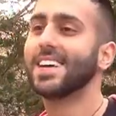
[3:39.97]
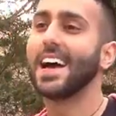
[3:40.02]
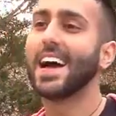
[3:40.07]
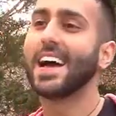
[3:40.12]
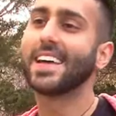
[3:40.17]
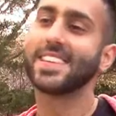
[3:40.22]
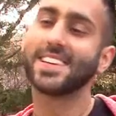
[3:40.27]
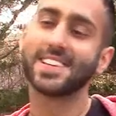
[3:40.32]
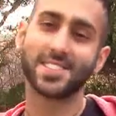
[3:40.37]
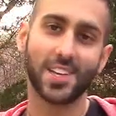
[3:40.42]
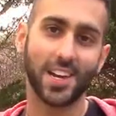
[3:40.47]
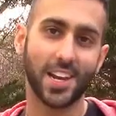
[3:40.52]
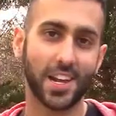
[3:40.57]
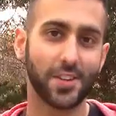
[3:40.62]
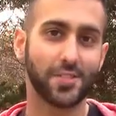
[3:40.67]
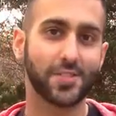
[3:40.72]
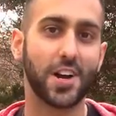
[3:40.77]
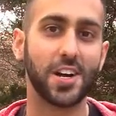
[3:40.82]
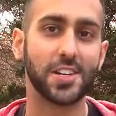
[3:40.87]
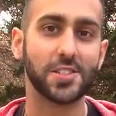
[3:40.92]
Uh, there's a lot
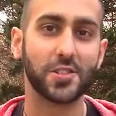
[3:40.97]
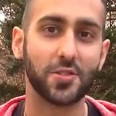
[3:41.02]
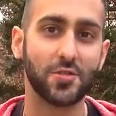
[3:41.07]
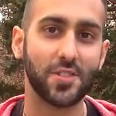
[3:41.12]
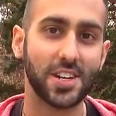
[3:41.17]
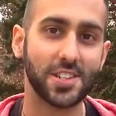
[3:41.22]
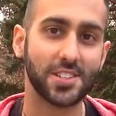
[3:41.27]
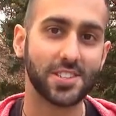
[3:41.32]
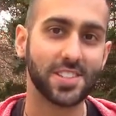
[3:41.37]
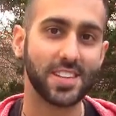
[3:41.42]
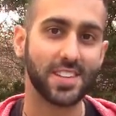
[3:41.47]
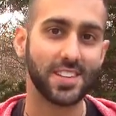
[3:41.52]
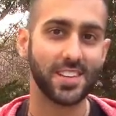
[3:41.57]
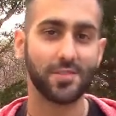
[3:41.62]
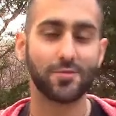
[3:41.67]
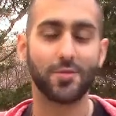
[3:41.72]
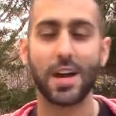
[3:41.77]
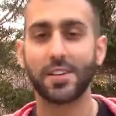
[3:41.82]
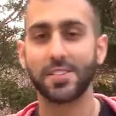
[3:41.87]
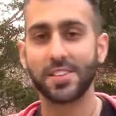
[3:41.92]
of controversy
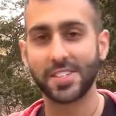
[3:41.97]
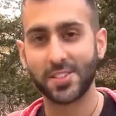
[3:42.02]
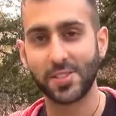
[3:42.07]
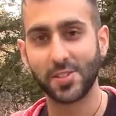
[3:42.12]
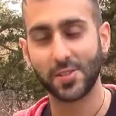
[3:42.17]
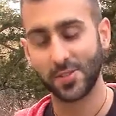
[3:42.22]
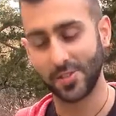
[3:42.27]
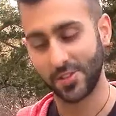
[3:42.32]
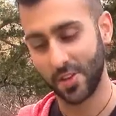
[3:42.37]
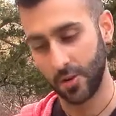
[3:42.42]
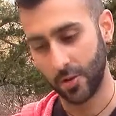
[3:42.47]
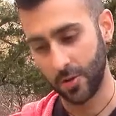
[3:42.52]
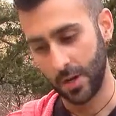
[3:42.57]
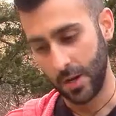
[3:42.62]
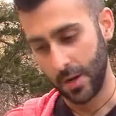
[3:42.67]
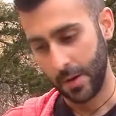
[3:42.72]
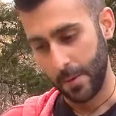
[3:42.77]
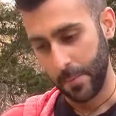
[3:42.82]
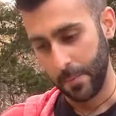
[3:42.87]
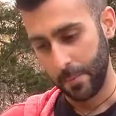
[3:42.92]
around it too. So
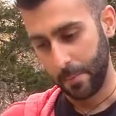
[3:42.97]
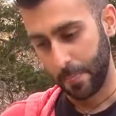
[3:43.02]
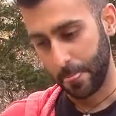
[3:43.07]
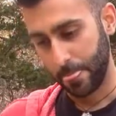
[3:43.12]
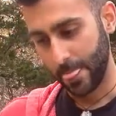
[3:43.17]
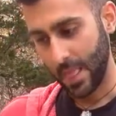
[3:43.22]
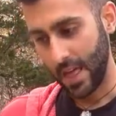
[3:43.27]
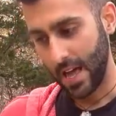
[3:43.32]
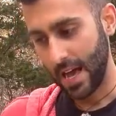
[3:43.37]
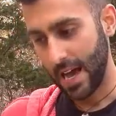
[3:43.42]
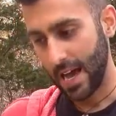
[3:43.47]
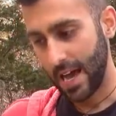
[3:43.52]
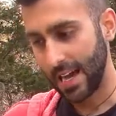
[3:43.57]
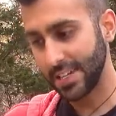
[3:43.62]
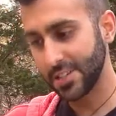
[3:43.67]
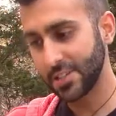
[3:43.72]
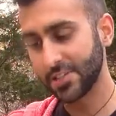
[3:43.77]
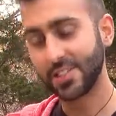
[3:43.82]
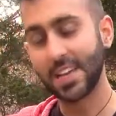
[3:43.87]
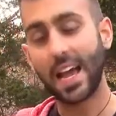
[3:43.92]
I
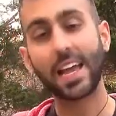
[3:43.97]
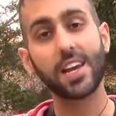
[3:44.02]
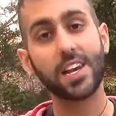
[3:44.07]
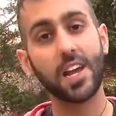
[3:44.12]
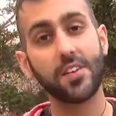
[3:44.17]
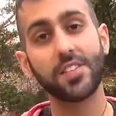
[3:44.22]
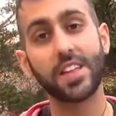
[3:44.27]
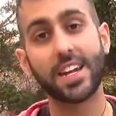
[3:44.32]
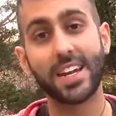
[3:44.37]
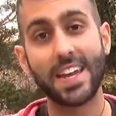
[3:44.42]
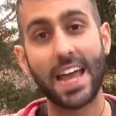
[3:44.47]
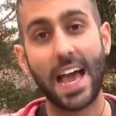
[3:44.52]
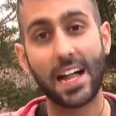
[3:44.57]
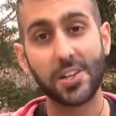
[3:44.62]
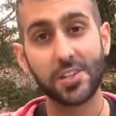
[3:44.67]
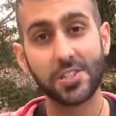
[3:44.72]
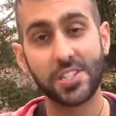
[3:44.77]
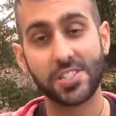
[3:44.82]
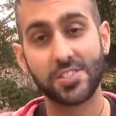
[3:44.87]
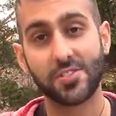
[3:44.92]
just, I love that
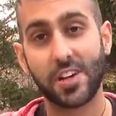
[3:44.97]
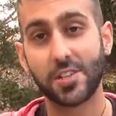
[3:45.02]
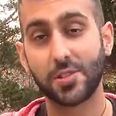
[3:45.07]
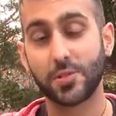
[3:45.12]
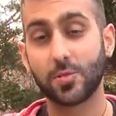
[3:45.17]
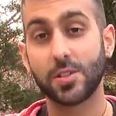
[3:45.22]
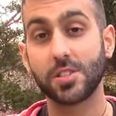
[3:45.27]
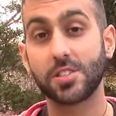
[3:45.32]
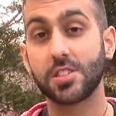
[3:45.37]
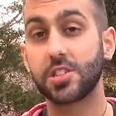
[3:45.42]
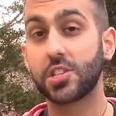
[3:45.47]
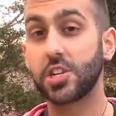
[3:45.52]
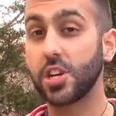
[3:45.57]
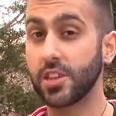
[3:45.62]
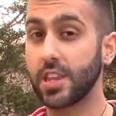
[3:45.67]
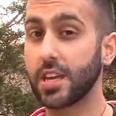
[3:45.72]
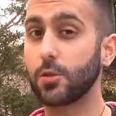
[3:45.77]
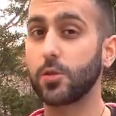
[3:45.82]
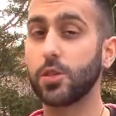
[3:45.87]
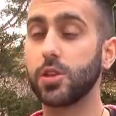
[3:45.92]
analogy. So I just wanted to share
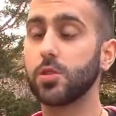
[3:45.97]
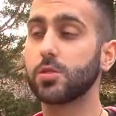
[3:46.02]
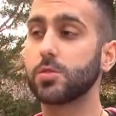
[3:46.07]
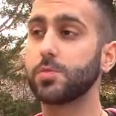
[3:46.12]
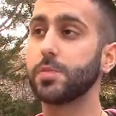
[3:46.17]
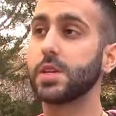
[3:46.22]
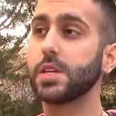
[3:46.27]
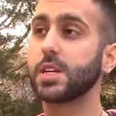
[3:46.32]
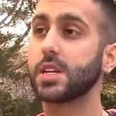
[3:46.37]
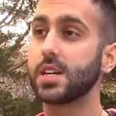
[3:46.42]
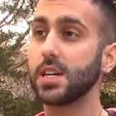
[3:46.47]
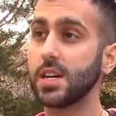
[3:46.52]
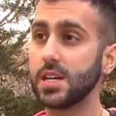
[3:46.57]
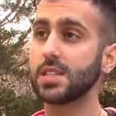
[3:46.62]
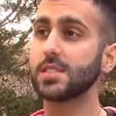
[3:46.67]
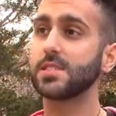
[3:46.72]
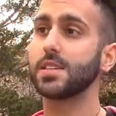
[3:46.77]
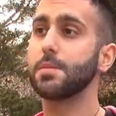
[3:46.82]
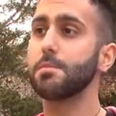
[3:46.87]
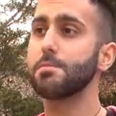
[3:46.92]
that with you
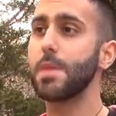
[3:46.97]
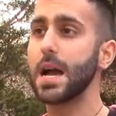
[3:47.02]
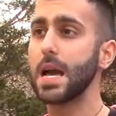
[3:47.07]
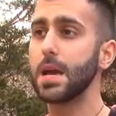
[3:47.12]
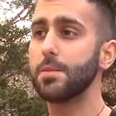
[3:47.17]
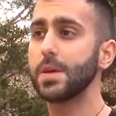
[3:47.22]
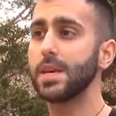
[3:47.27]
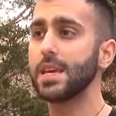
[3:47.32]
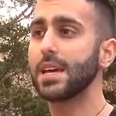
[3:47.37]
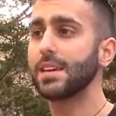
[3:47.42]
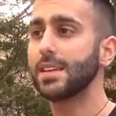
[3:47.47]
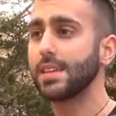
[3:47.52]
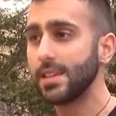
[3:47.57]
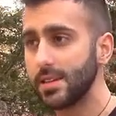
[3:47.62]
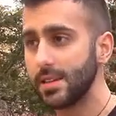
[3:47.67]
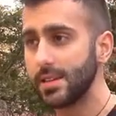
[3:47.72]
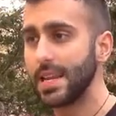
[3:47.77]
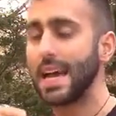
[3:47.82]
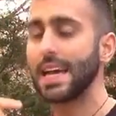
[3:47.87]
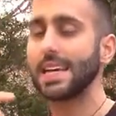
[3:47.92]
because it might be a
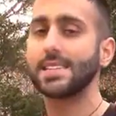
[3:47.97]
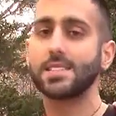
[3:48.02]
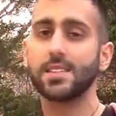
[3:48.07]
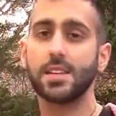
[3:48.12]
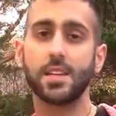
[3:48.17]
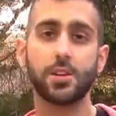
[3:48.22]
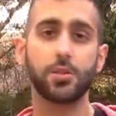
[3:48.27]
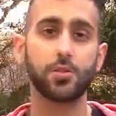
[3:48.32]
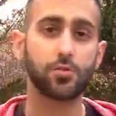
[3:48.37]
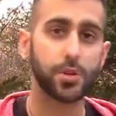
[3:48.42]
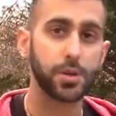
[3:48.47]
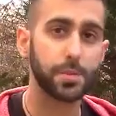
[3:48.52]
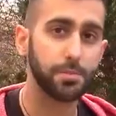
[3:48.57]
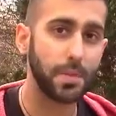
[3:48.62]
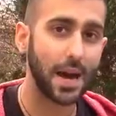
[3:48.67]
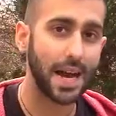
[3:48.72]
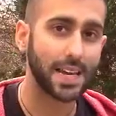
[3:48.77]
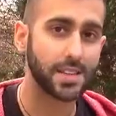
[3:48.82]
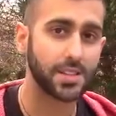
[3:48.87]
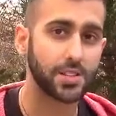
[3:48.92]
nice little
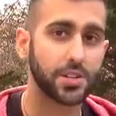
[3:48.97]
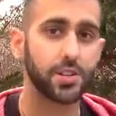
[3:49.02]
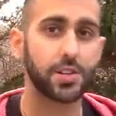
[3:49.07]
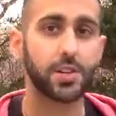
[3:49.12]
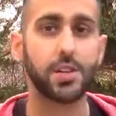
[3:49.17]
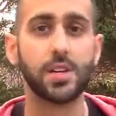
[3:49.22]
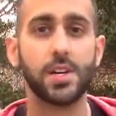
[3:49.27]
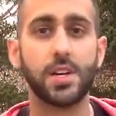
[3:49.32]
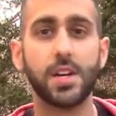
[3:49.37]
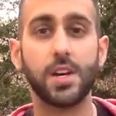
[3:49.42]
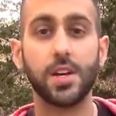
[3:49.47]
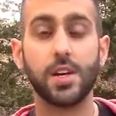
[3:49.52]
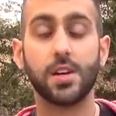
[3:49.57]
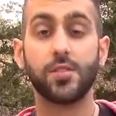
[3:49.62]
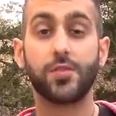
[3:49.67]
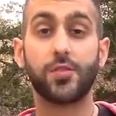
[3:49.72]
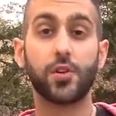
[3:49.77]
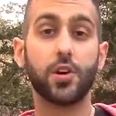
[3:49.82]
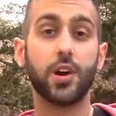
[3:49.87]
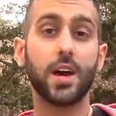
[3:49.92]
reminder
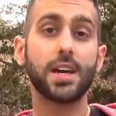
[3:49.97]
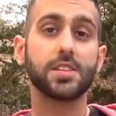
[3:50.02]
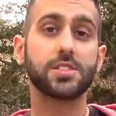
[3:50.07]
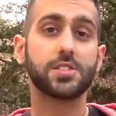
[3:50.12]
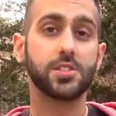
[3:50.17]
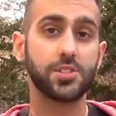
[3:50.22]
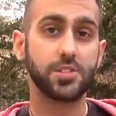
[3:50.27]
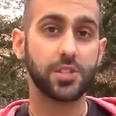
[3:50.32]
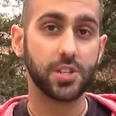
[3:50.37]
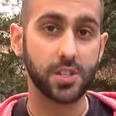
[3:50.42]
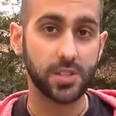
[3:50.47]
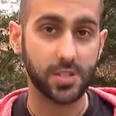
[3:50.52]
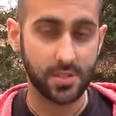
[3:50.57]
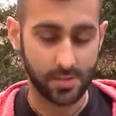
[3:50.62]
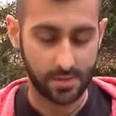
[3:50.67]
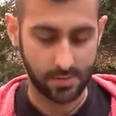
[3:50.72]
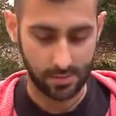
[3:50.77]
for us to just,